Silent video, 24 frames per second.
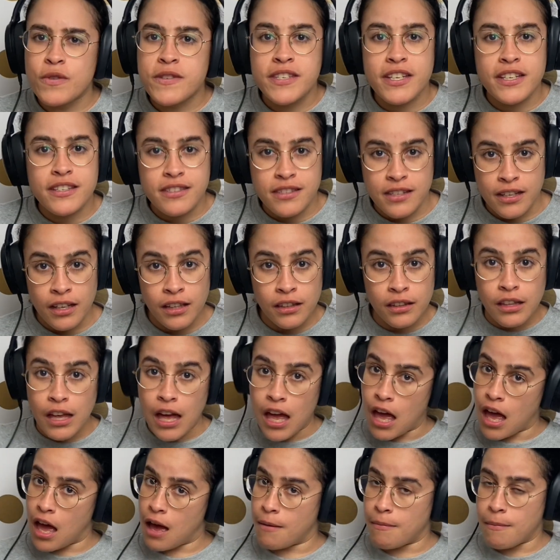16th?
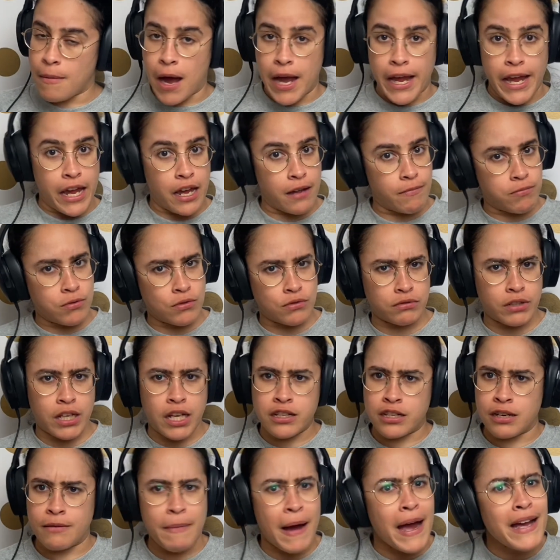Am I able
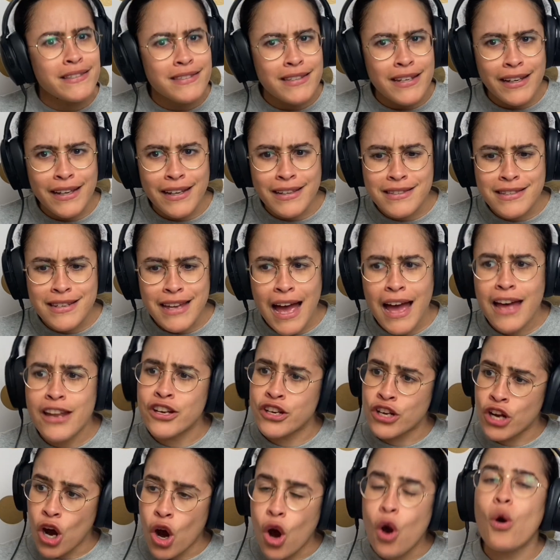to buy tickets yet?
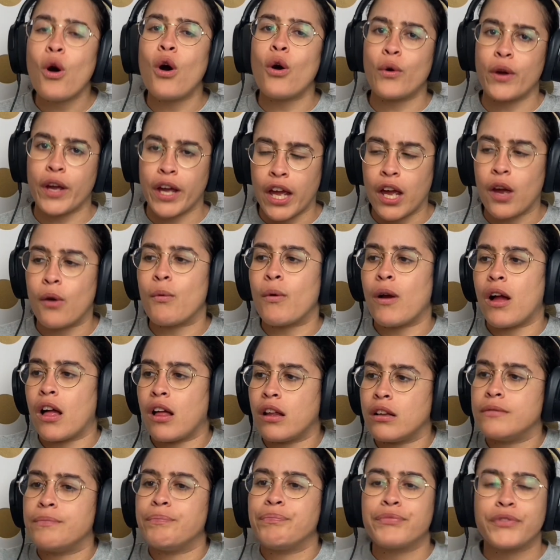No? Okay,
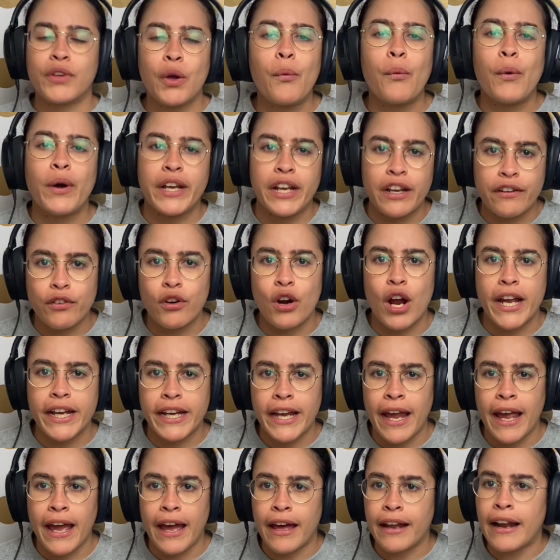well, whenever I
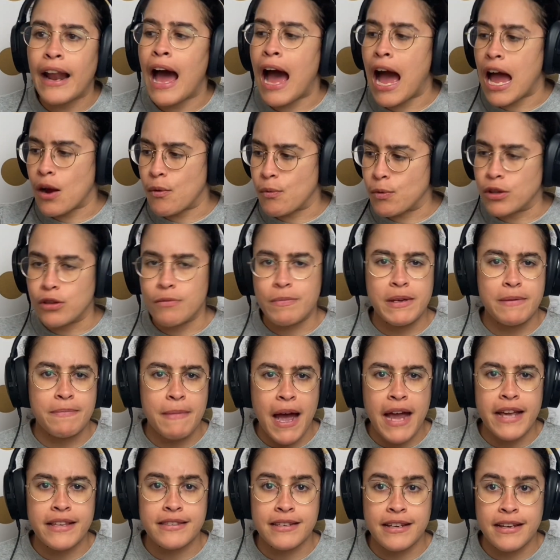can, I will be
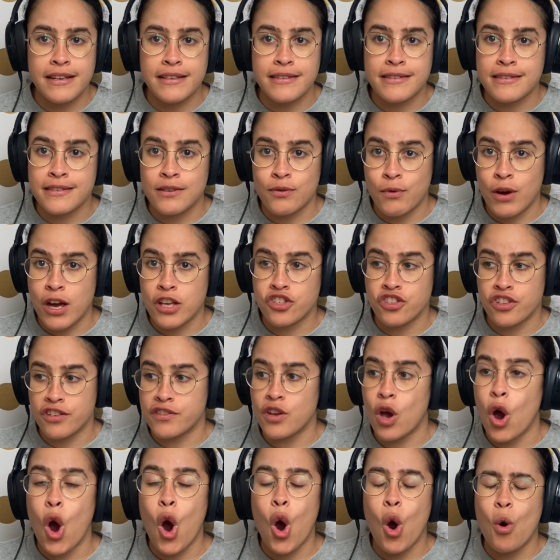buying tickets to watch this
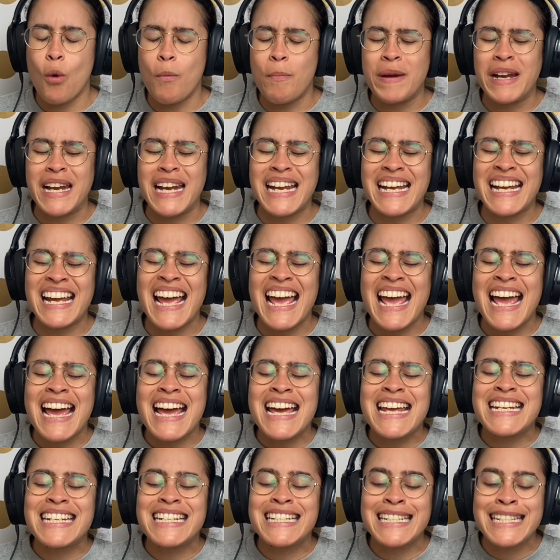opening day.
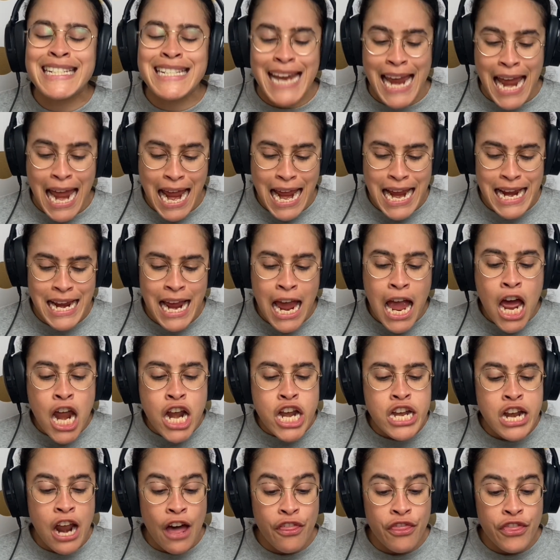
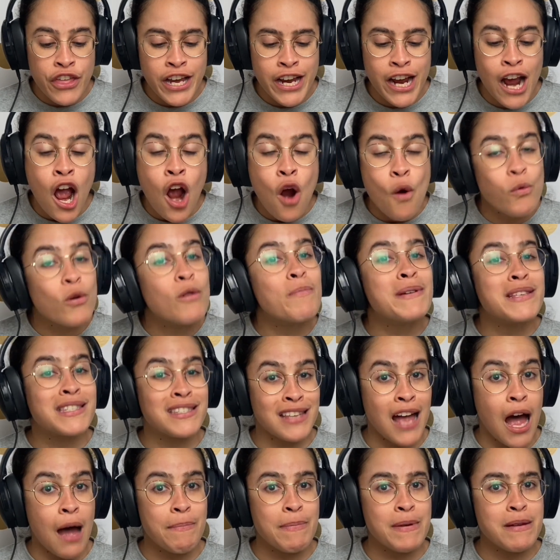Nothing will be
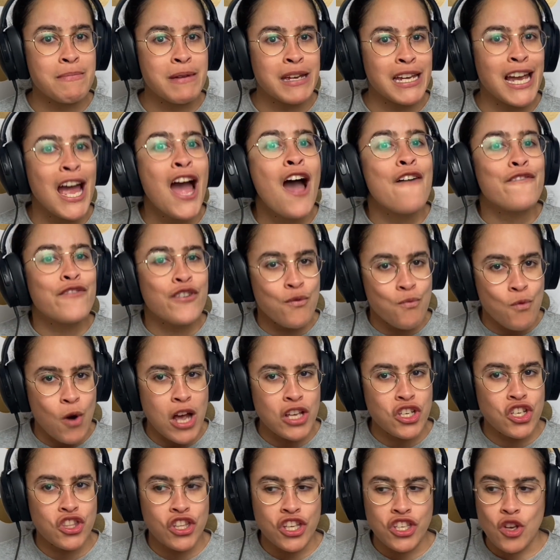stopping me from
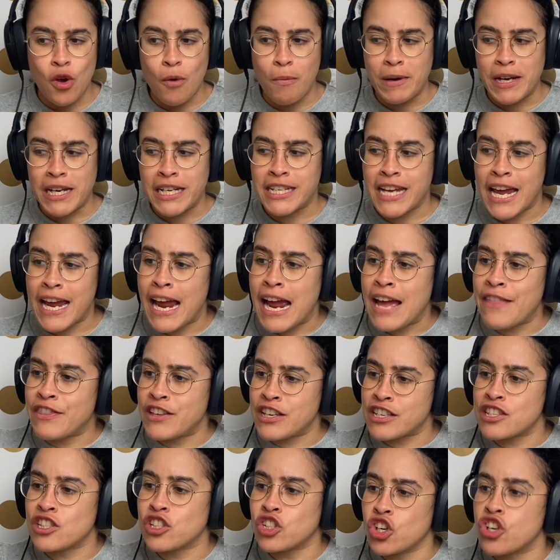watching this opening day.
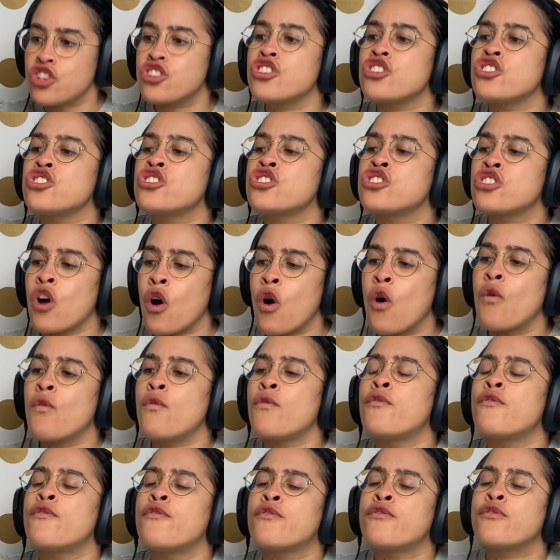This looks so
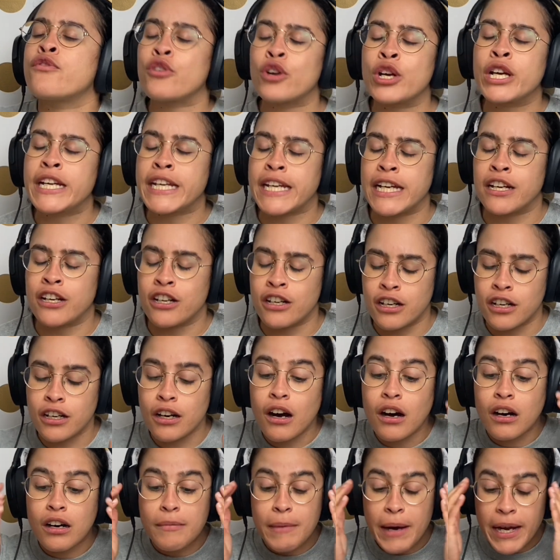freaking good.
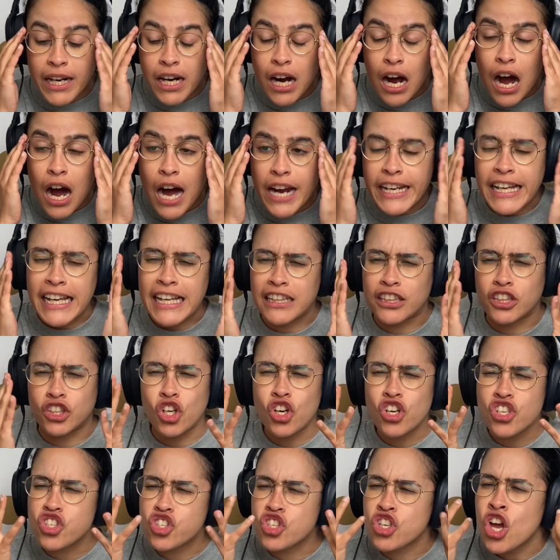Oh my god. It
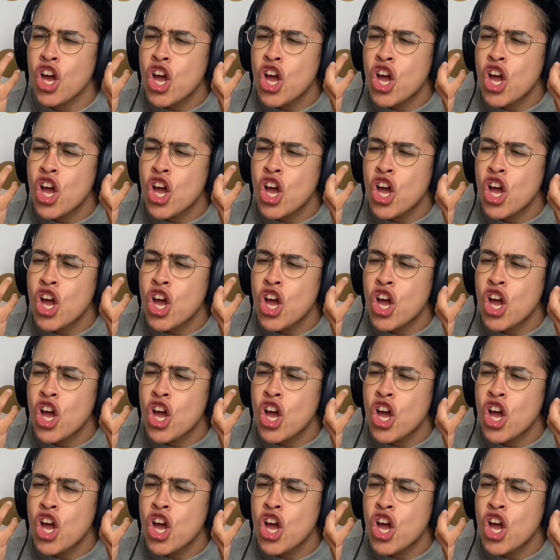looks